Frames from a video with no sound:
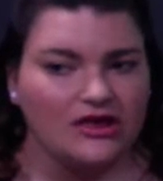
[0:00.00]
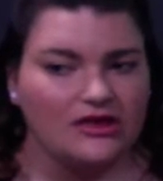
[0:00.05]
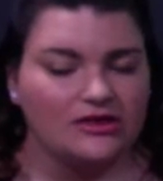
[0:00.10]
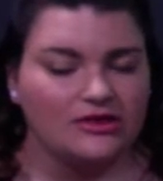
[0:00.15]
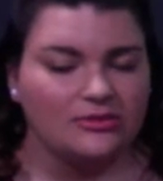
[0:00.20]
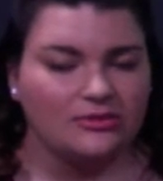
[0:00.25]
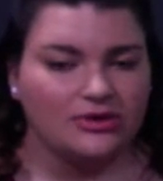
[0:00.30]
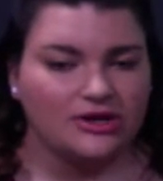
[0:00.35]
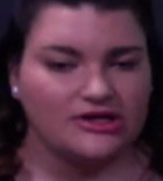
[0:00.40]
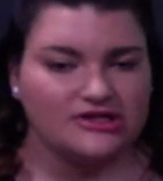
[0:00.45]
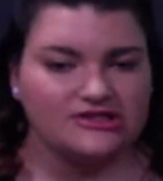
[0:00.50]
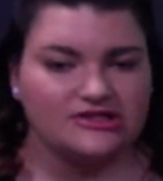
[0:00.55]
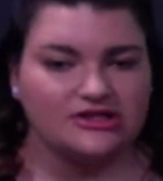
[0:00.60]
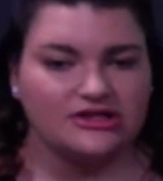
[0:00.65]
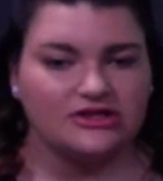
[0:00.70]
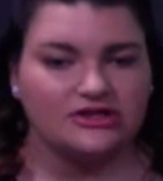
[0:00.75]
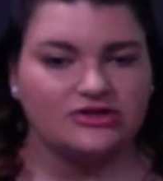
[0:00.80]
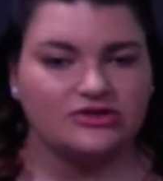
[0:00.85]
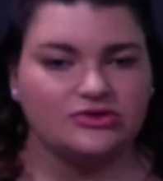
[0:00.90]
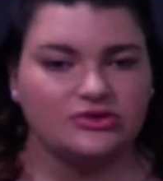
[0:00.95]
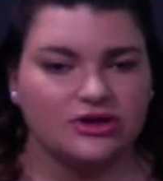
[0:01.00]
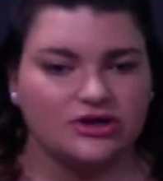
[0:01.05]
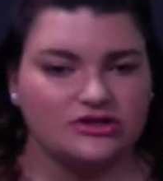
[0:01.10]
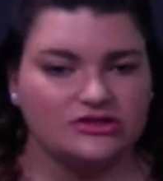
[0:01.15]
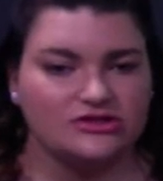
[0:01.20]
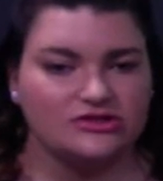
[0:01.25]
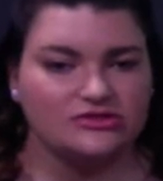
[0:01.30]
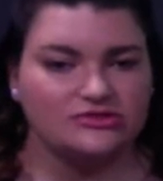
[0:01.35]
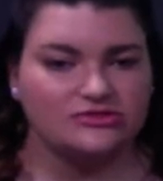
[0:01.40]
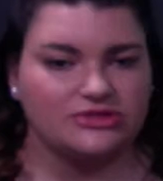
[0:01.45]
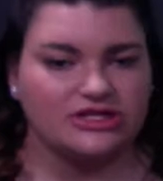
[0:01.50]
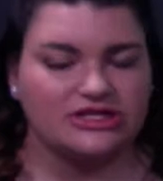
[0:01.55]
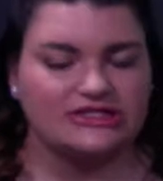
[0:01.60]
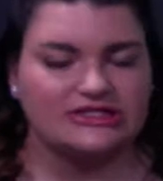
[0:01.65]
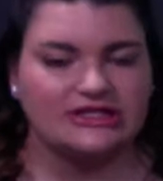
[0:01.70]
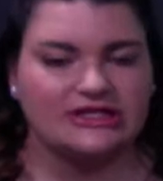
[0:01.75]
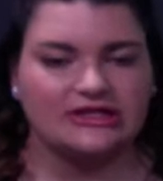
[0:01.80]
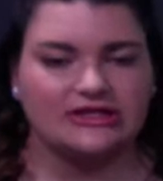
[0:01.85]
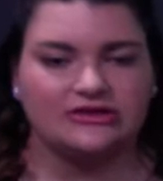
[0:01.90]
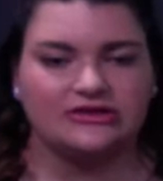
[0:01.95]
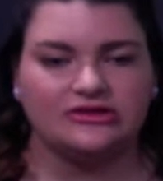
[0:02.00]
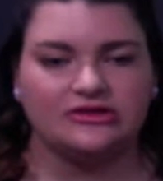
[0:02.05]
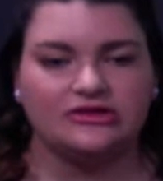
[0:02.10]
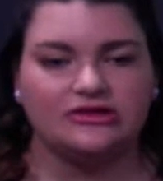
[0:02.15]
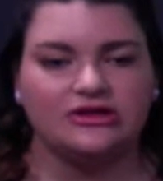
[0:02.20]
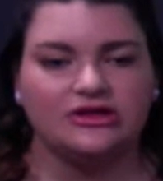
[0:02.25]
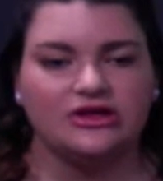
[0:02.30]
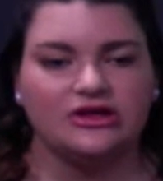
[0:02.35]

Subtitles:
the president who also makes a little